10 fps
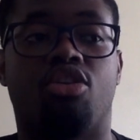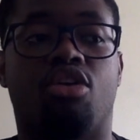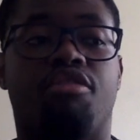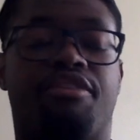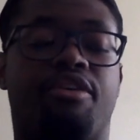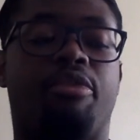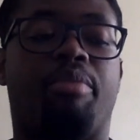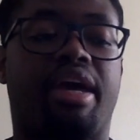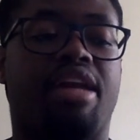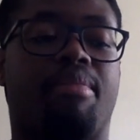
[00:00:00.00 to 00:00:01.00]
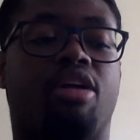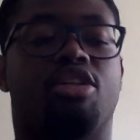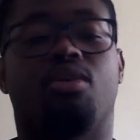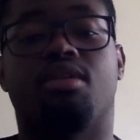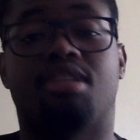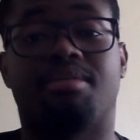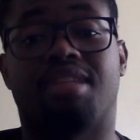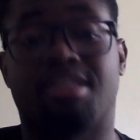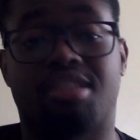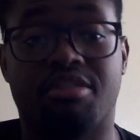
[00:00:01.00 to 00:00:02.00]
don't feel bad about doing something
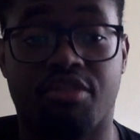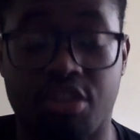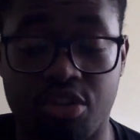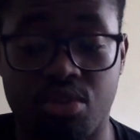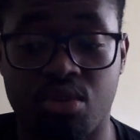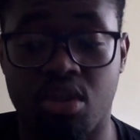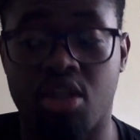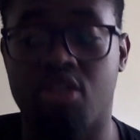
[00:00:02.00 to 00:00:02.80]
that's good for you.